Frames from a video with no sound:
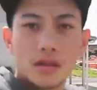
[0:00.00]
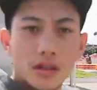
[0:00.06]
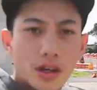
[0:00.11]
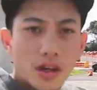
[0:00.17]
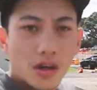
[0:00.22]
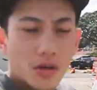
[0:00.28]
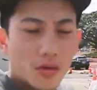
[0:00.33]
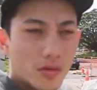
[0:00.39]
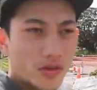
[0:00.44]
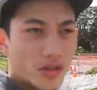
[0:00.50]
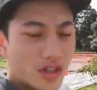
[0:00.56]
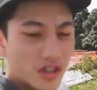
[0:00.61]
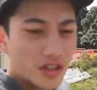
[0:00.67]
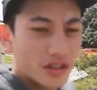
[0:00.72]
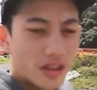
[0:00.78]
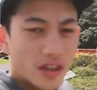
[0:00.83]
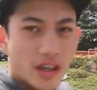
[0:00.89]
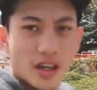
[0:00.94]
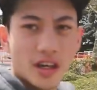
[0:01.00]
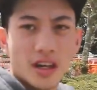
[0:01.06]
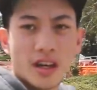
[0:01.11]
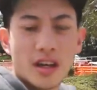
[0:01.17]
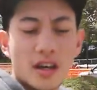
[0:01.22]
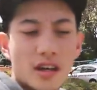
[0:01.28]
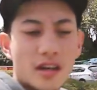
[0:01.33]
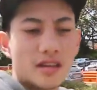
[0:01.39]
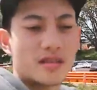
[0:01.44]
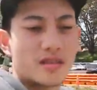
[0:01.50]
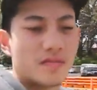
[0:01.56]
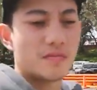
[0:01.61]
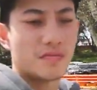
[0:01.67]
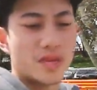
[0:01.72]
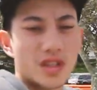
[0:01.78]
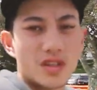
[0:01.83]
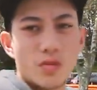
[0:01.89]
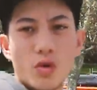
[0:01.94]
Yo, just gonna
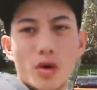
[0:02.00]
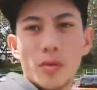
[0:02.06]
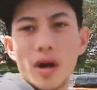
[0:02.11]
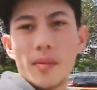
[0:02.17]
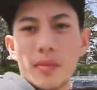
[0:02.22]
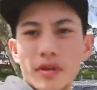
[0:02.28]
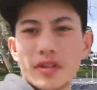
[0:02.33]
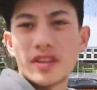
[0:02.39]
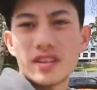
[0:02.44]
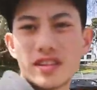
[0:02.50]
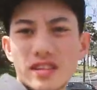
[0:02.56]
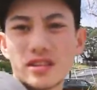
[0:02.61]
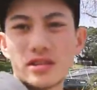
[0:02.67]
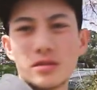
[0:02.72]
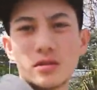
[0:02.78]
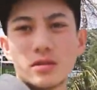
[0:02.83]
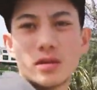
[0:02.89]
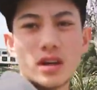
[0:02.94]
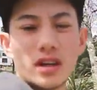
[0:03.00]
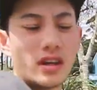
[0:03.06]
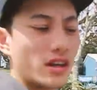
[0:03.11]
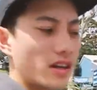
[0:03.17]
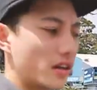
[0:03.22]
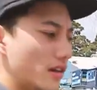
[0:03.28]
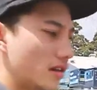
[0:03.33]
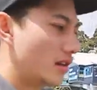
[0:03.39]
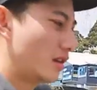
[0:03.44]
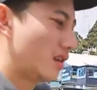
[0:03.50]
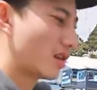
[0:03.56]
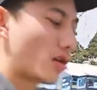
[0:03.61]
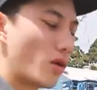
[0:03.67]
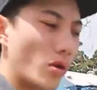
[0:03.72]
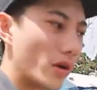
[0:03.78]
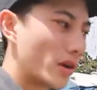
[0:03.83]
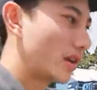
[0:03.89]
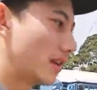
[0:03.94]
warm up on this little
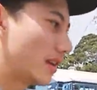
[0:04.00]
corner